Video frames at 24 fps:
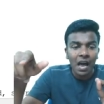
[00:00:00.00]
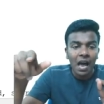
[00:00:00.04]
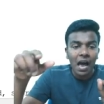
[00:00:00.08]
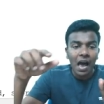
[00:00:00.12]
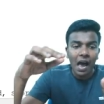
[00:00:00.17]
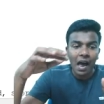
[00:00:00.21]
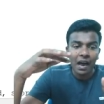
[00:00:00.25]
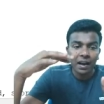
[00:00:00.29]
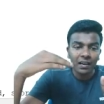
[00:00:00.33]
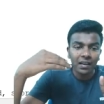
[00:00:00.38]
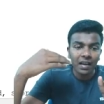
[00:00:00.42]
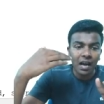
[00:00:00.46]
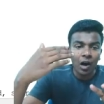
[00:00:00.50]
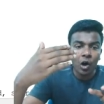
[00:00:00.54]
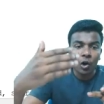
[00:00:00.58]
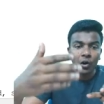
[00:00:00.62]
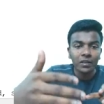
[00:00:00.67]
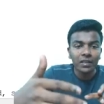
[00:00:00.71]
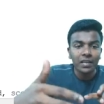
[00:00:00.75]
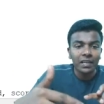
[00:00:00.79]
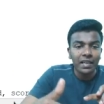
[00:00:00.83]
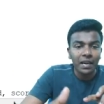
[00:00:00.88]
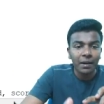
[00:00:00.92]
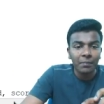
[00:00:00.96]
and on
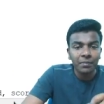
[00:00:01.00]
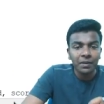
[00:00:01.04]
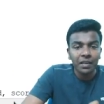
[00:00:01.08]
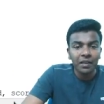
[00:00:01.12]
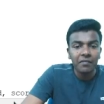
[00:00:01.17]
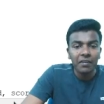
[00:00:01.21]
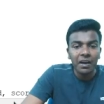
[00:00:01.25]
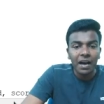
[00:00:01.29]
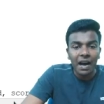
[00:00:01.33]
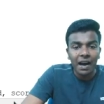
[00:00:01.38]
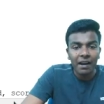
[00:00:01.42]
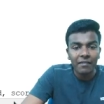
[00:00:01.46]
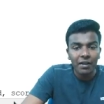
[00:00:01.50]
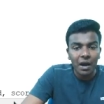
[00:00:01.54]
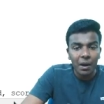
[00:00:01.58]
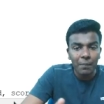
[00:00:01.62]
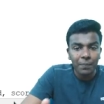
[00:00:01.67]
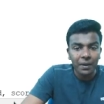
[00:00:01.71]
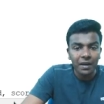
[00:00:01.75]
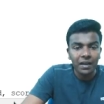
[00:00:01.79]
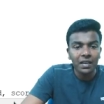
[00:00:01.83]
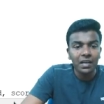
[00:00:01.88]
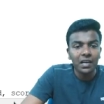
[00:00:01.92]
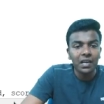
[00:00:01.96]
that empty we have
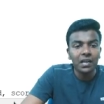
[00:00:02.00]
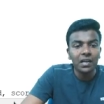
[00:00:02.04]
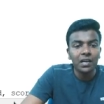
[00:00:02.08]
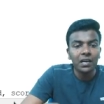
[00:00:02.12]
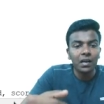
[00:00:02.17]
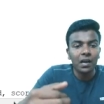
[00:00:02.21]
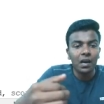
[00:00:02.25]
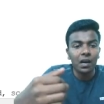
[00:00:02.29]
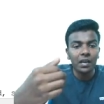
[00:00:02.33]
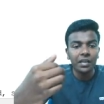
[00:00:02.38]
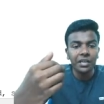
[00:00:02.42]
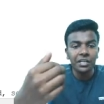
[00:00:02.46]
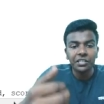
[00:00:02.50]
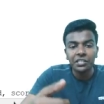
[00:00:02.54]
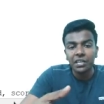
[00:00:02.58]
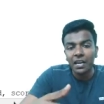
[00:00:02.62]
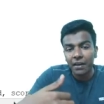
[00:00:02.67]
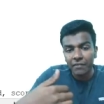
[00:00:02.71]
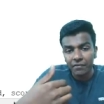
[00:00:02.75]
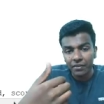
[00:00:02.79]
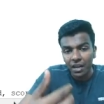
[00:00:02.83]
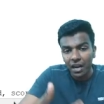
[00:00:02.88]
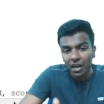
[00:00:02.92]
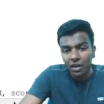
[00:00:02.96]
appended each and
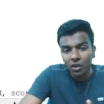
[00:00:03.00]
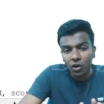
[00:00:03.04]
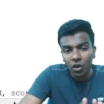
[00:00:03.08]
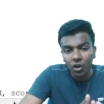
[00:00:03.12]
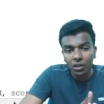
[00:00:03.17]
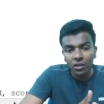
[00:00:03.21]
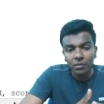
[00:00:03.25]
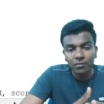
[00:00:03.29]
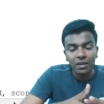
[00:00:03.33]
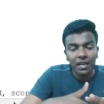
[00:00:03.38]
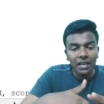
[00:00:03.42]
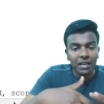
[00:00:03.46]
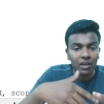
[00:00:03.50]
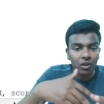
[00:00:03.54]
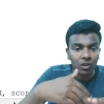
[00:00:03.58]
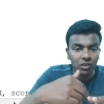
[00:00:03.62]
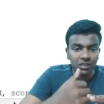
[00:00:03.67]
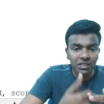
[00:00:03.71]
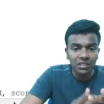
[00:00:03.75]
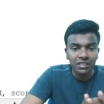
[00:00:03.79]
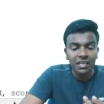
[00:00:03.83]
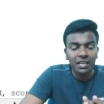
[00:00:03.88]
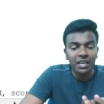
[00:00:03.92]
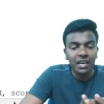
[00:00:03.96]
every algorithm like
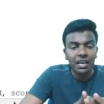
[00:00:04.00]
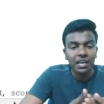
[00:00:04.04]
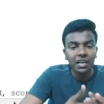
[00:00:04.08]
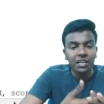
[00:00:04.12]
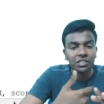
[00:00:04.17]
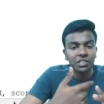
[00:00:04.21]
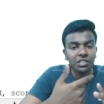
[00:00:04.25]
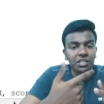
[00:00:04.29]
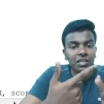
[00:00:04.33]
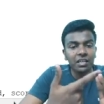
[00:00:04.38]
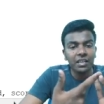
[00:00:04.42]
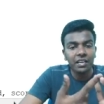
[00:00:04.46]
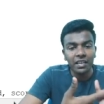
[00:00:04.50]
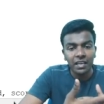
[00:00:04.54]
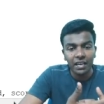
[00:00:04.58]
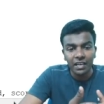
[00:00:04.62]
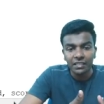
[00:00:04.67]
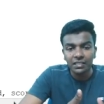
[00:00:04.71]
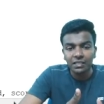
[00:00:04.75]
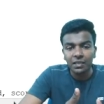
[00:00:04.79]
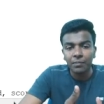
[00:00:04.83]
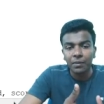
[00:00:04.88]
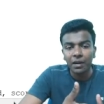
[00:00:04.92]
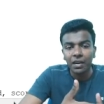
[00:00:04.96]
logistic regression, linear
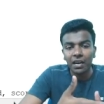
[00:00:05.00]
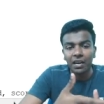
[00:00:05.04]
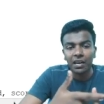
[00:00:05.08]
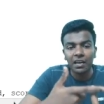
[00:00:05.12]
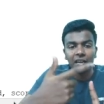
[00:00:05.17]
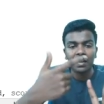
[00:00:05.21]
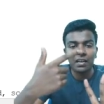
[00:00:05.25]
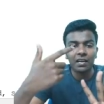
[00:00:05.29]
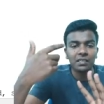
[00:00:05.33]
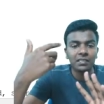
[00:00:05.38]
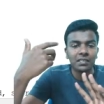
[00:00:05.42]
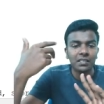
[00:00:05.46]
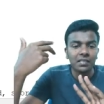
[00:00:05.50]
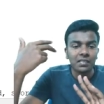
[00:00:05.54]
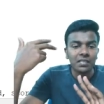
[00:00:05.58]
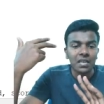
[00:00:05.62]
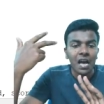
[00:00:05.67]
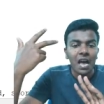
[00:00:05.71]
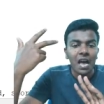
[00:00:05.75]
discriminant analysis,